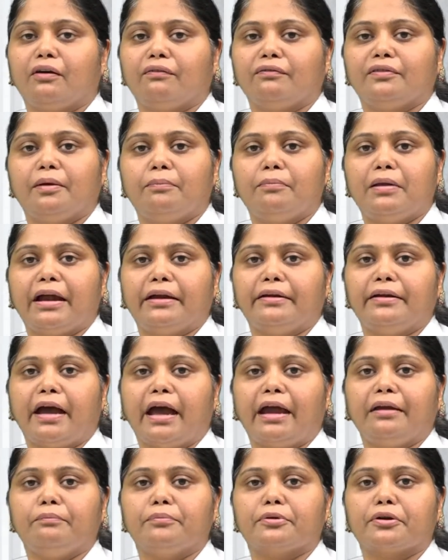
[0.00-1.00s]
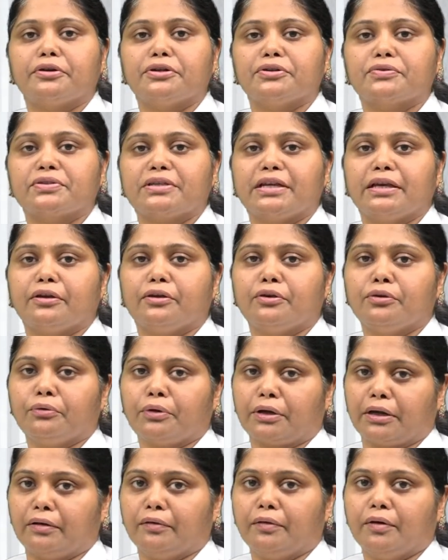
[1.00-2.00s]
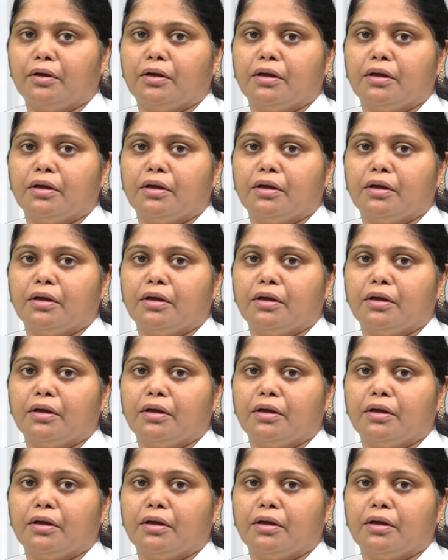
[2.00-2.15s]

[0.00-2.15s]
of the blood and producing urine.